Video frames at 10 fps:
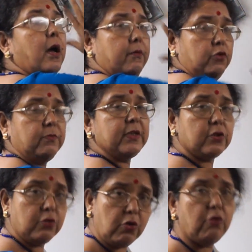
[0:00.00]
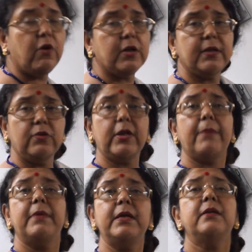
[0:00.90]
you must know what do they
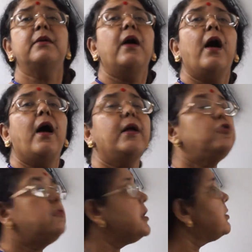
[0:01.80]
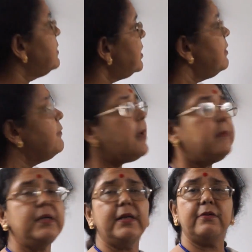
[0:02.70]
mean, and you must be
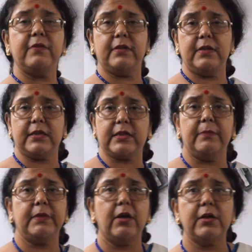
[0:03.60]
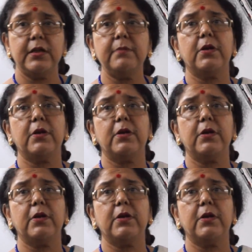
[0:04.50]
familiar with this terminology,